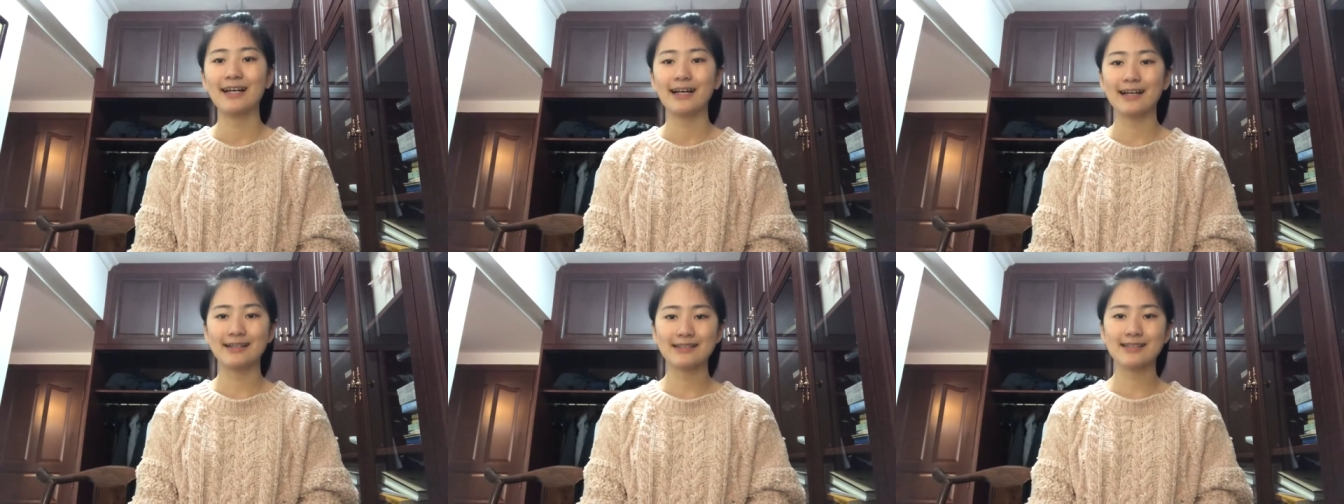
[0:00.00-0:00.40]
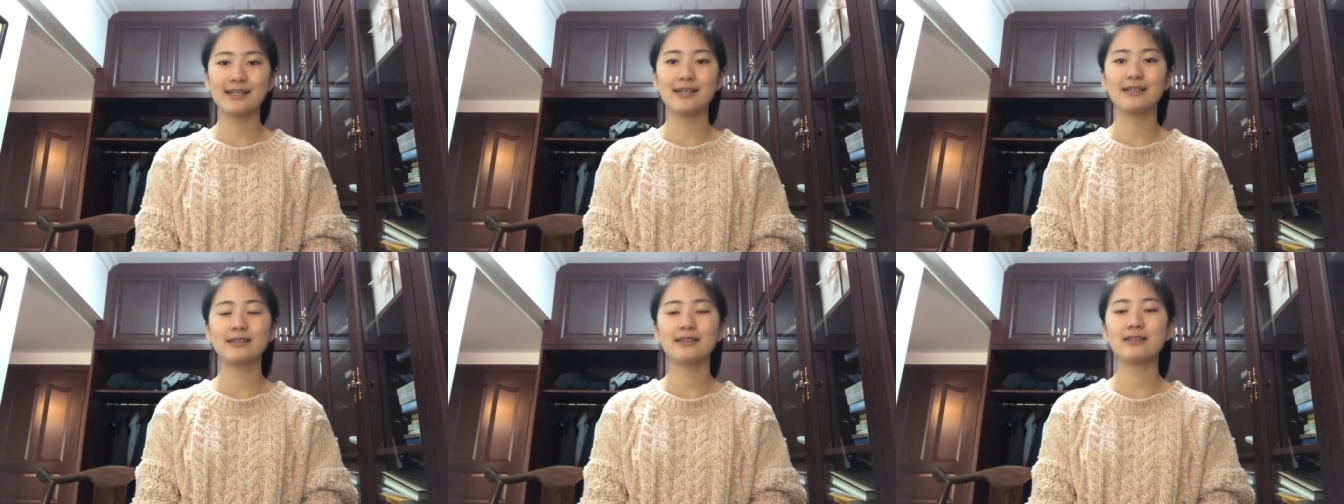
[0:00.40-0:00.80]
and
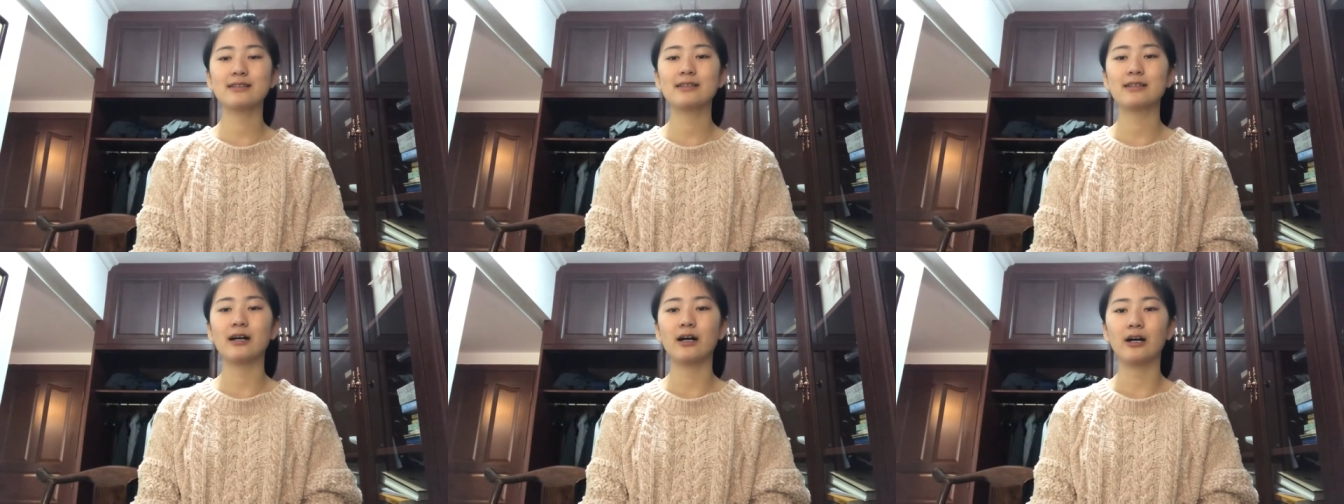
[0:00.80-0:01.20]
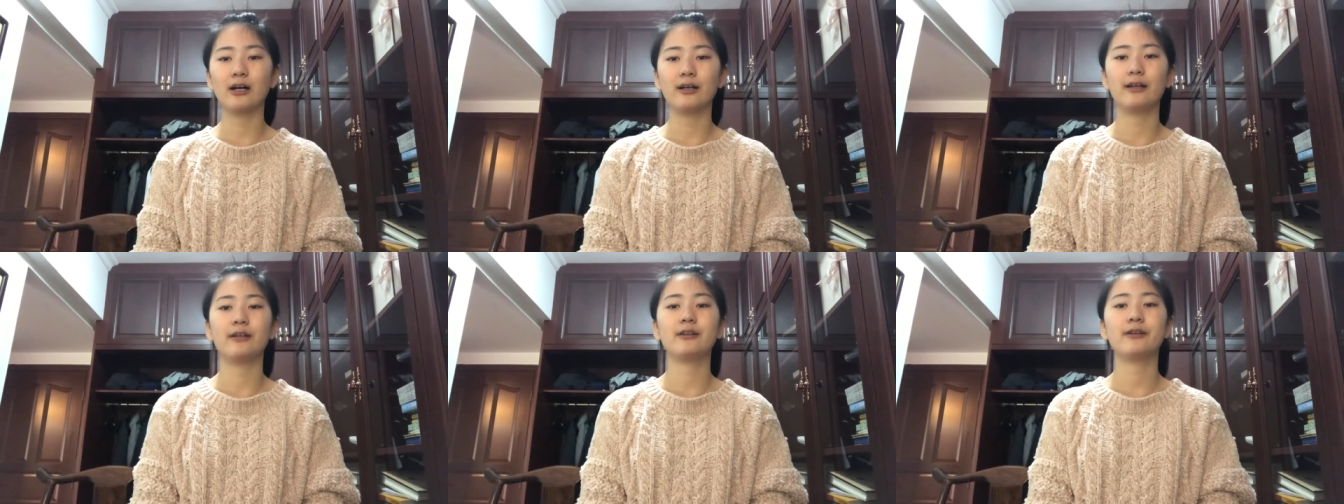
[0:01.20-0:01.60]
then
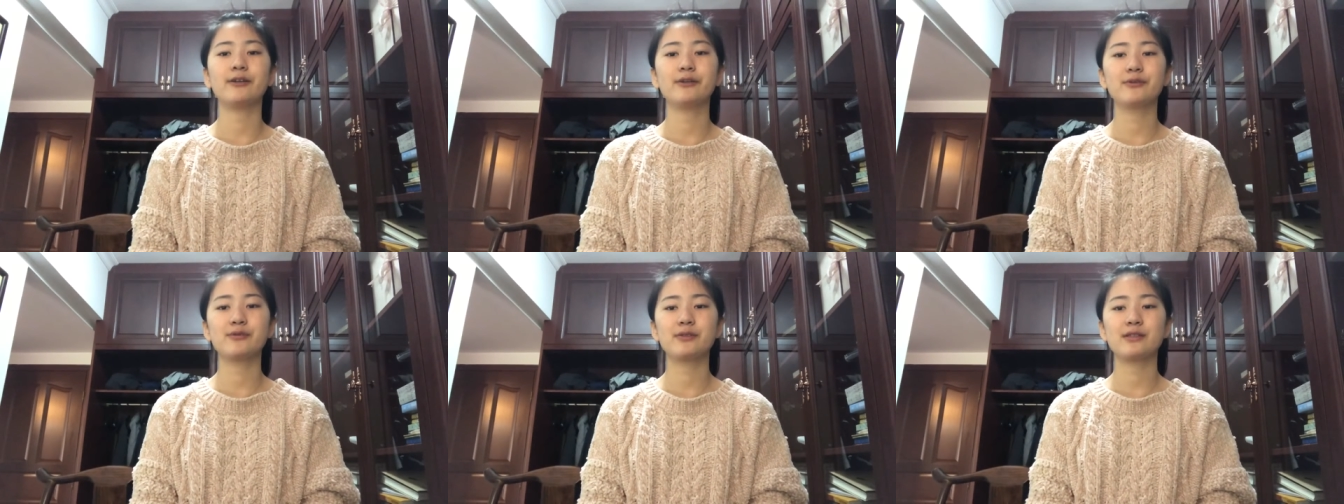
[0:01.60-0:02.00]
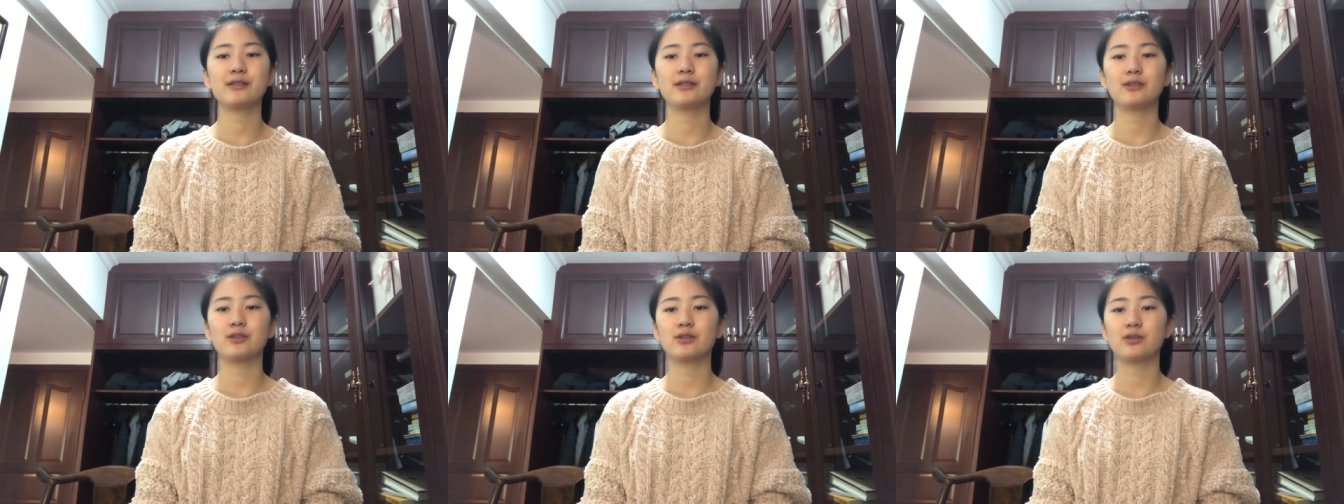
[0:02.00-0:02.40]
it uses
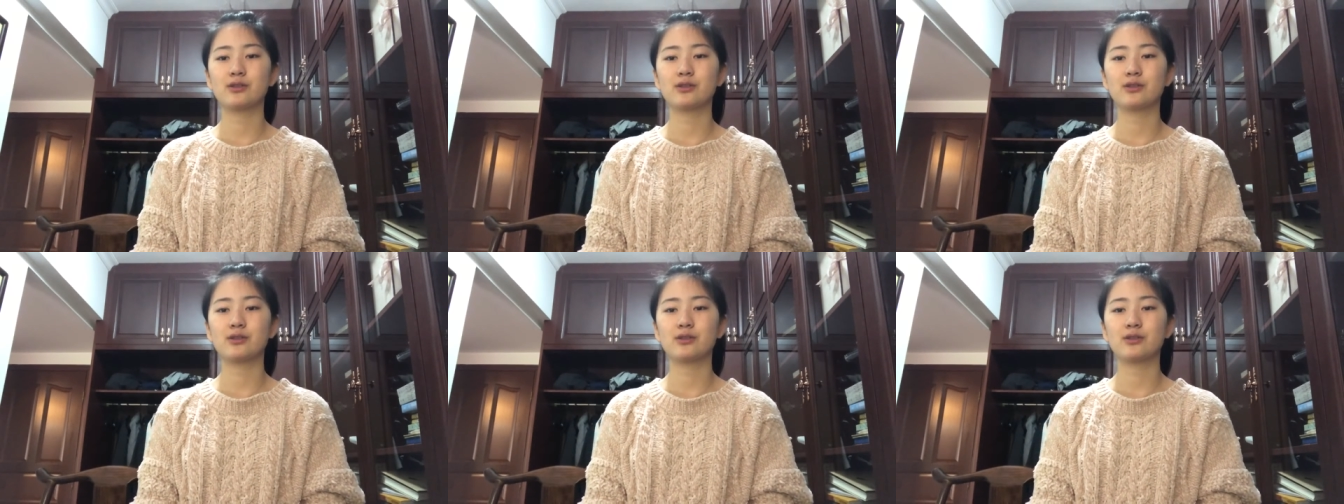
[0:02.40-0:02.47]
the